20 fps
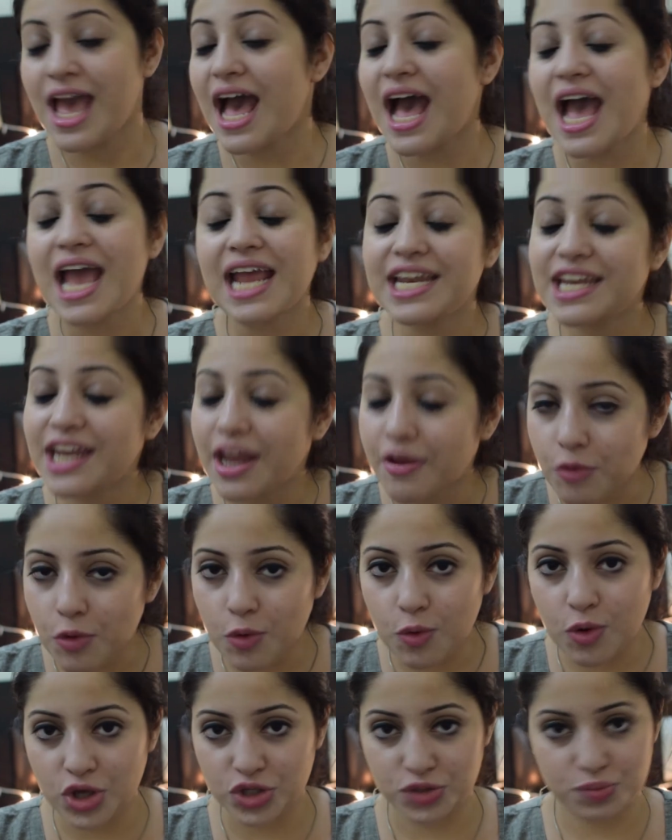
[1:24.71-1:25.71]
I never
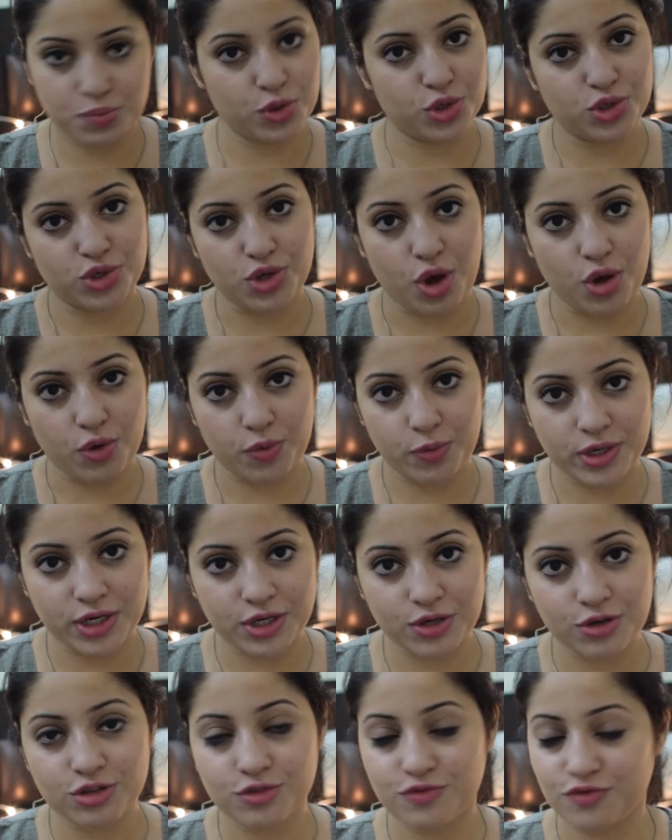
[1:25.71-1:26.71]
watch book talk
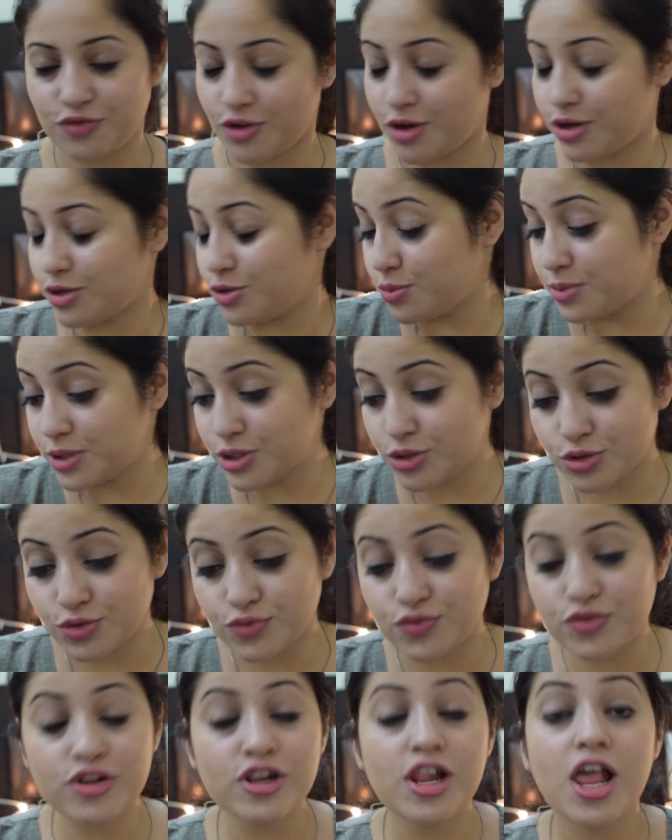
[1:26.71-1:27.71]
videos, to be
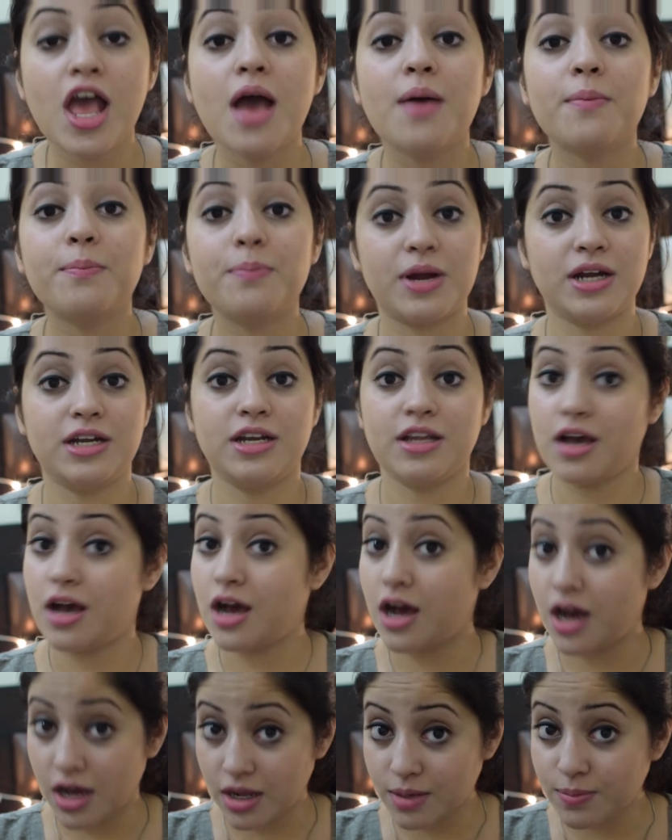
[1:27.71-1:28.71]
truthful, but
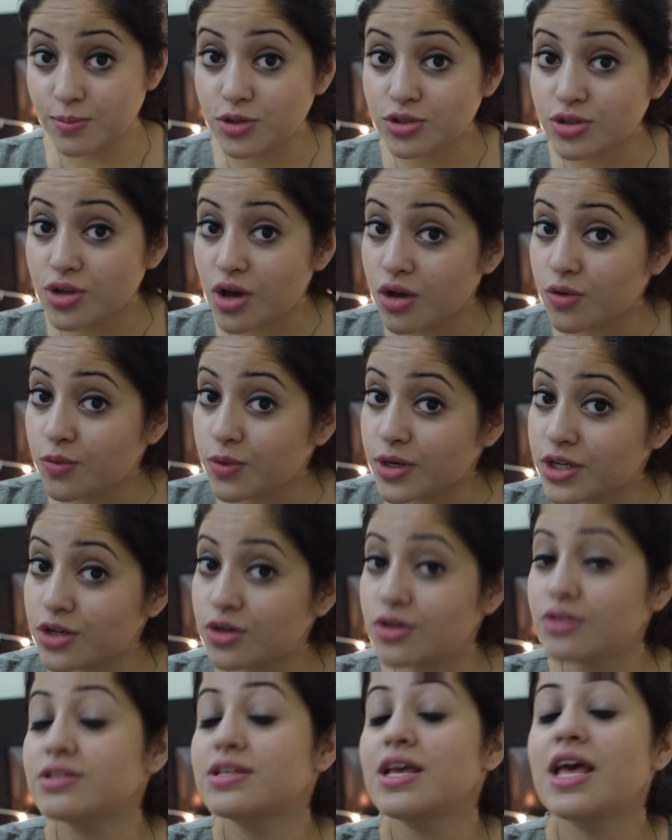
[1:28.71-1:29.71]
her book talk
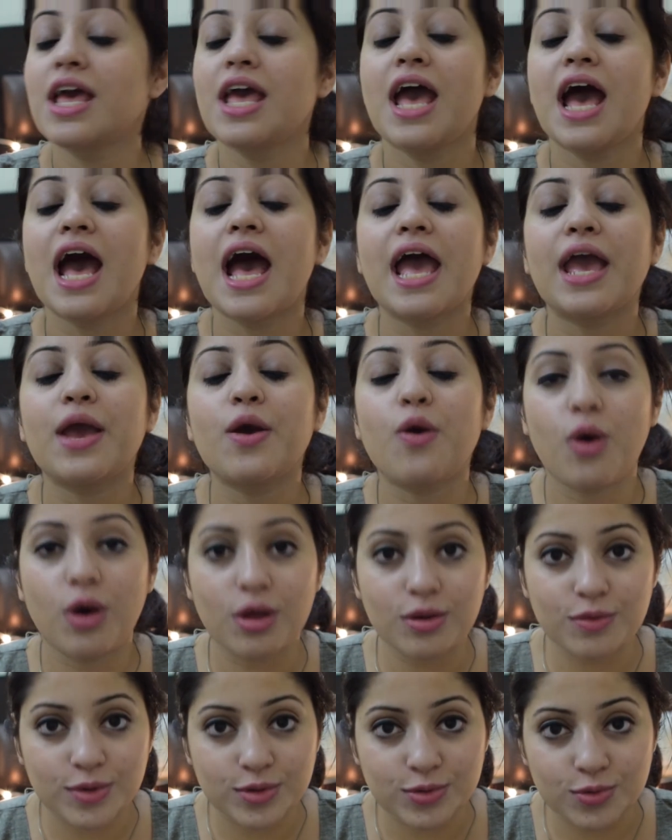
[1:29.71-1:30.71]
videos I
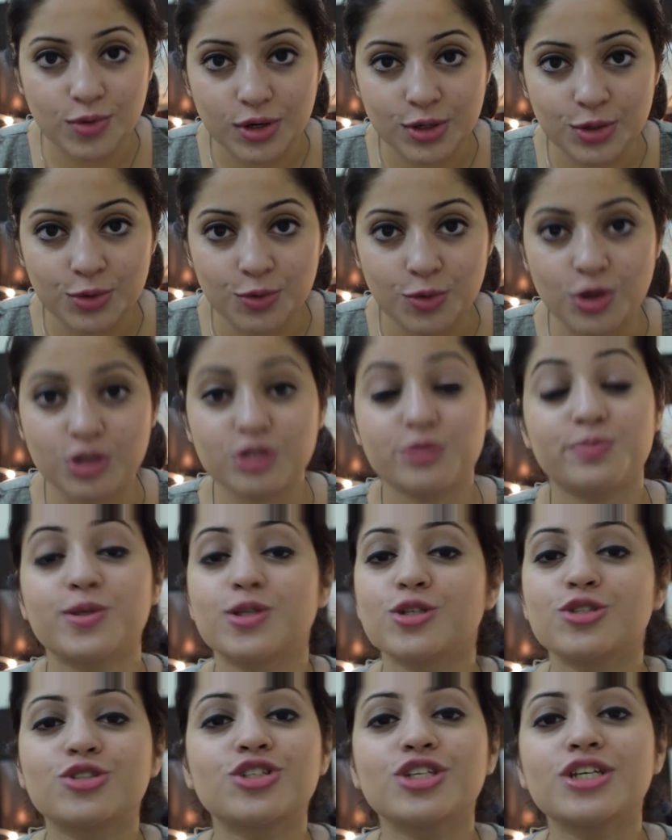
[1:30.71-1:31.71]
always want to watch
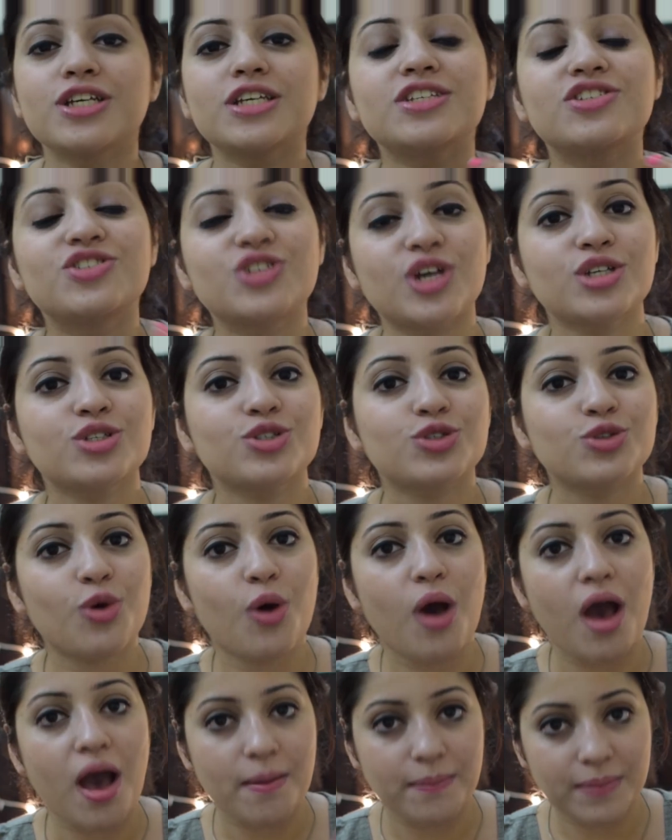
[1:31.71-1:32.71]
because she is just
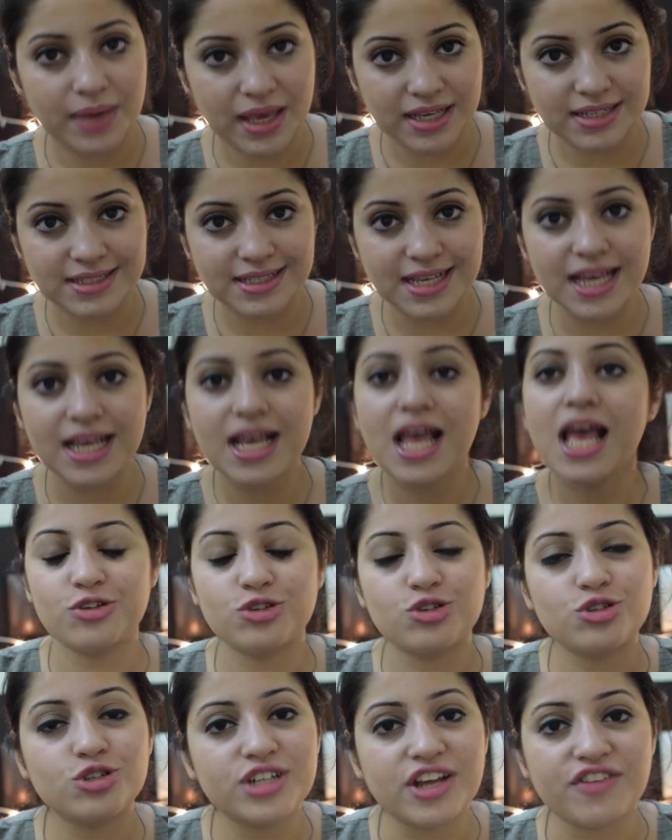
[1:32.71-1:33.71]
so amazing. You
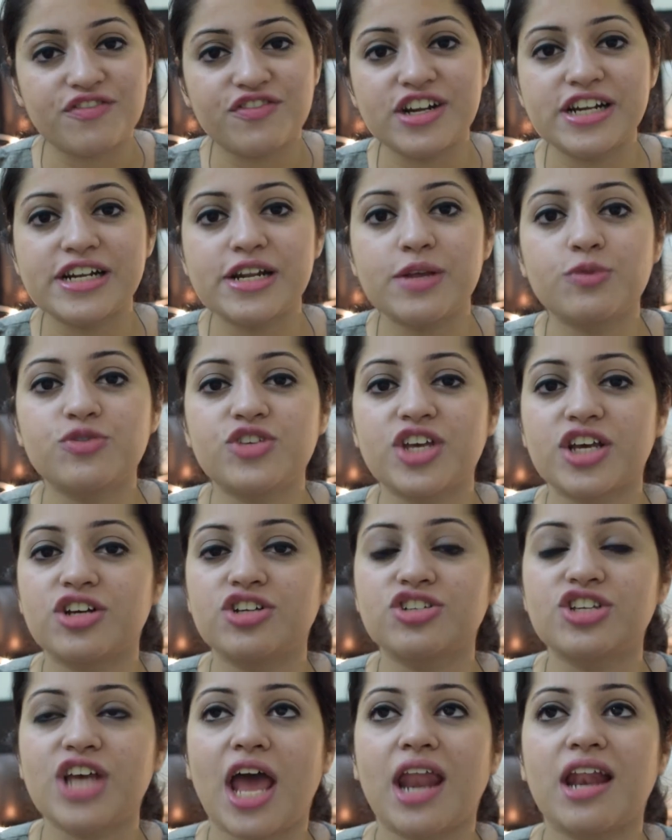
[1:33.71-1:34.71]
should definitely check
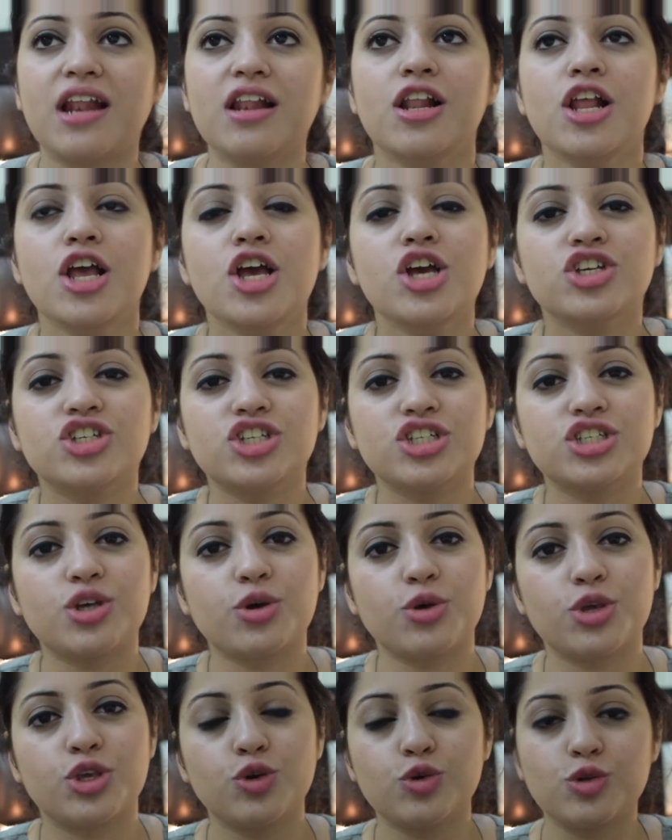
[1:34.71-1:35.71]
her channel. She's
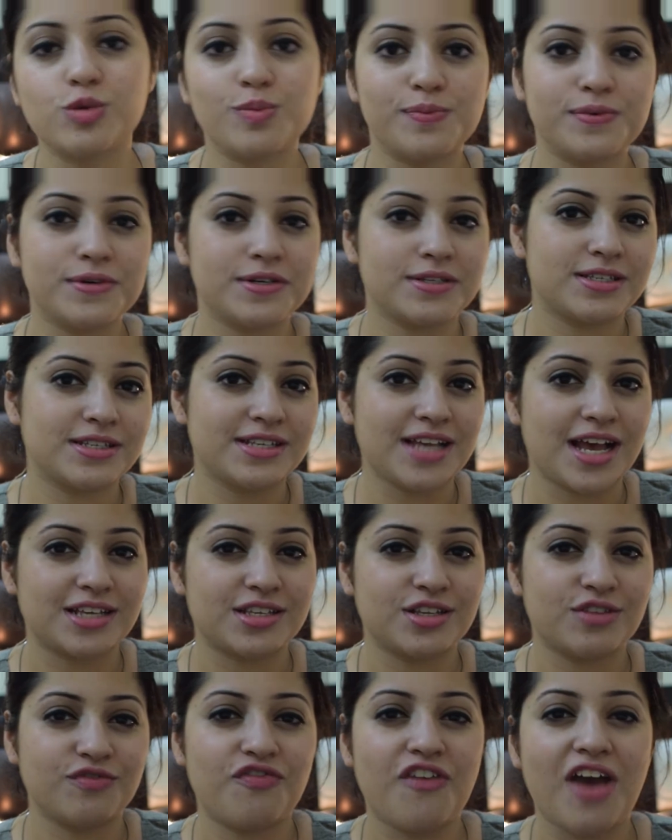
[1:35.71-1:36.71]
a huge Percy
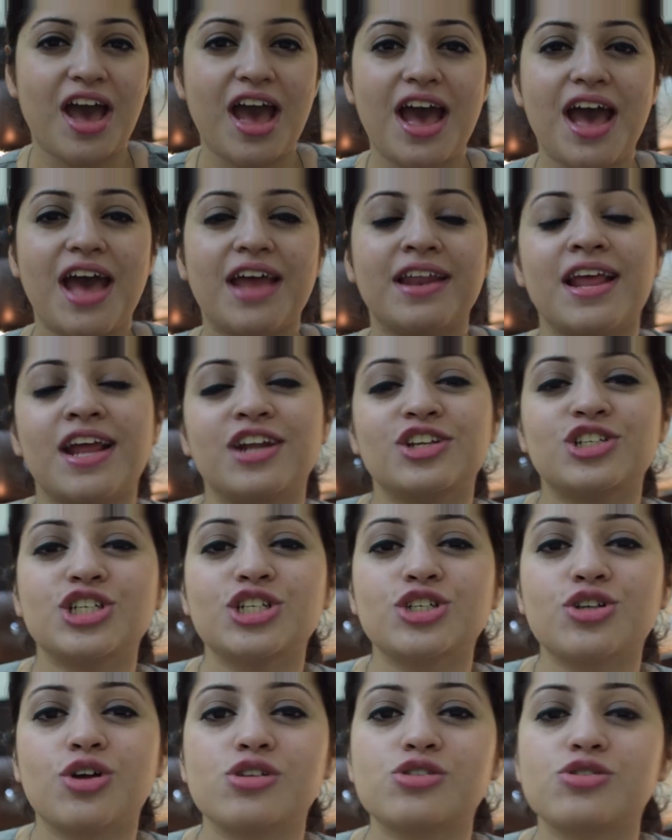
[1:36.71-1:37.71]
Jackson fan and
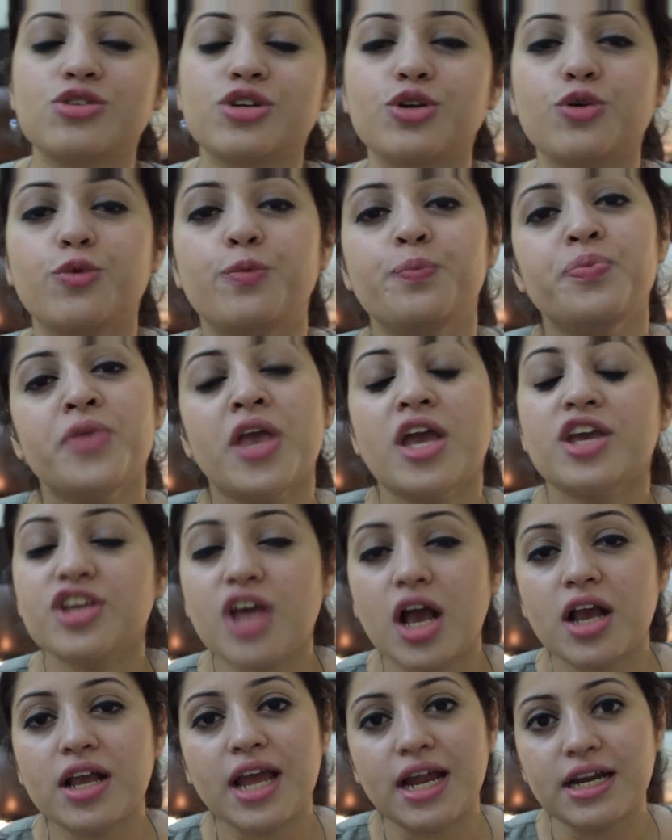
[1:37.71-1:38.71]
she's also into
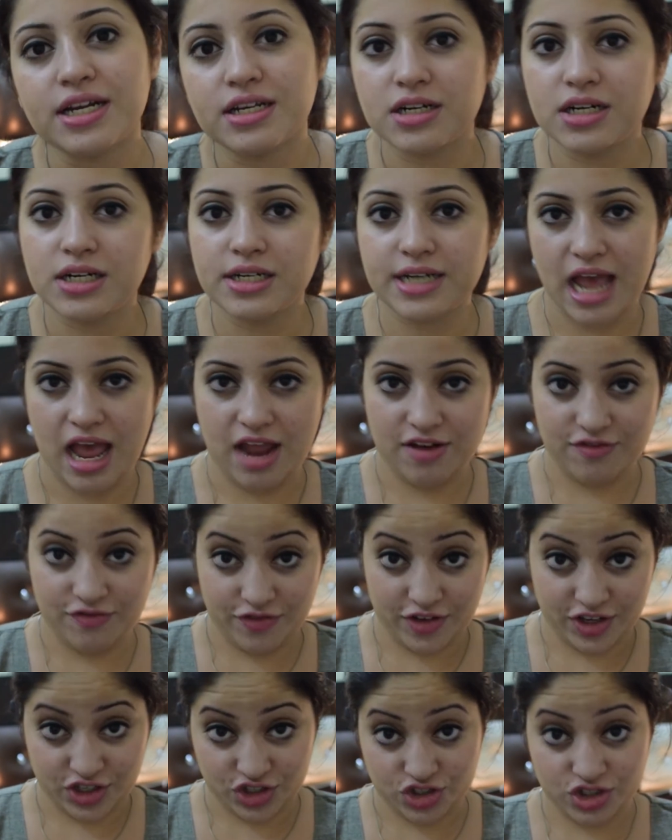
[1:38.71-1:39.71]
young adult and
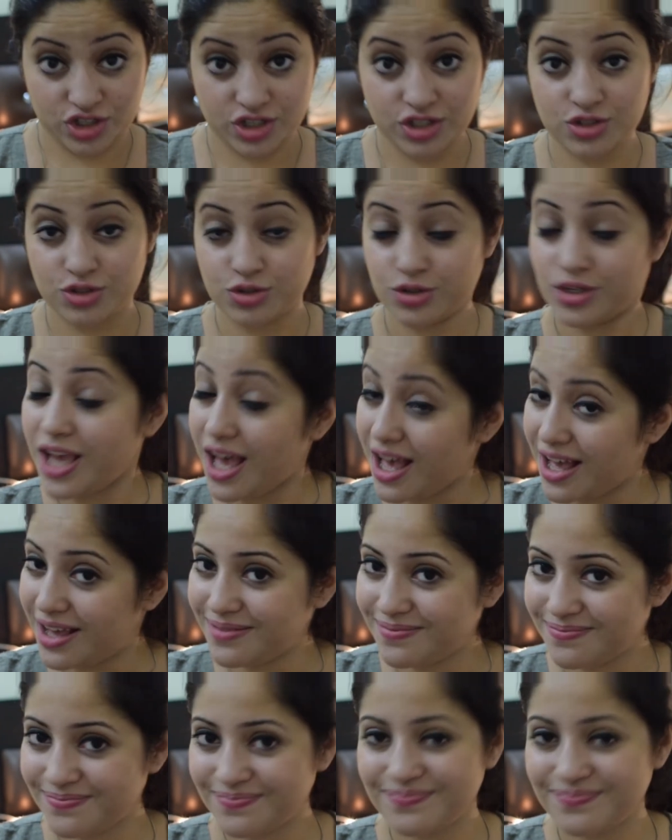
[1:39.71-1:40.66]
fiction. So yeah.